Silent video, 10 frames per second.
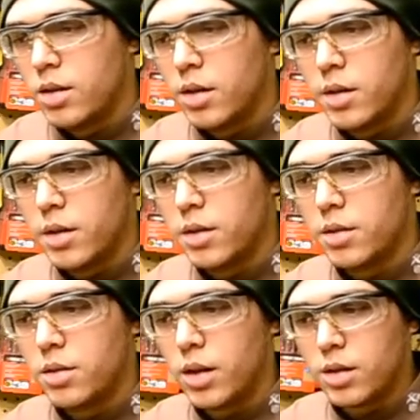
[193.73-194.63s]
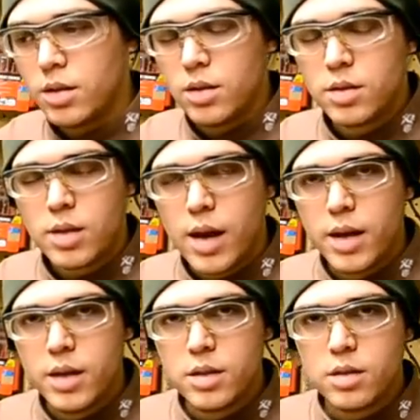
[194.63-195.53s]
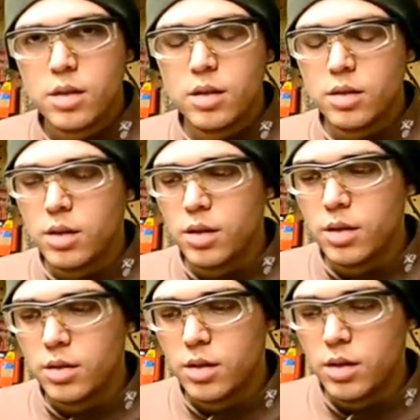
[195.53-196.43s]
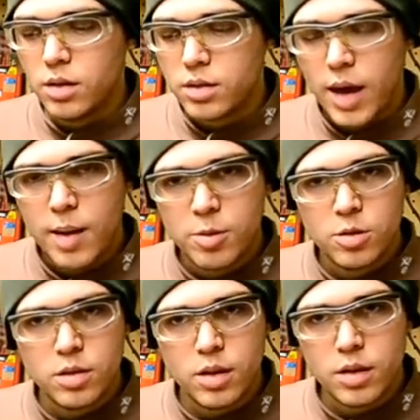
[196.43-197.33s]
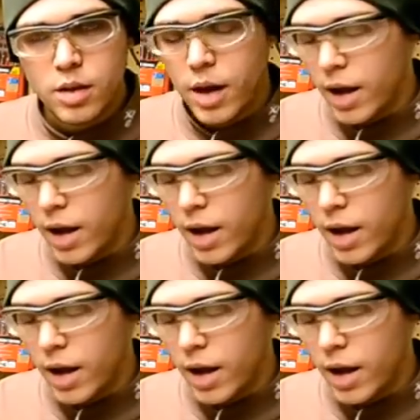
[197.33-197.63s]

uh, like the sayas, the, the, the scabbards, and the and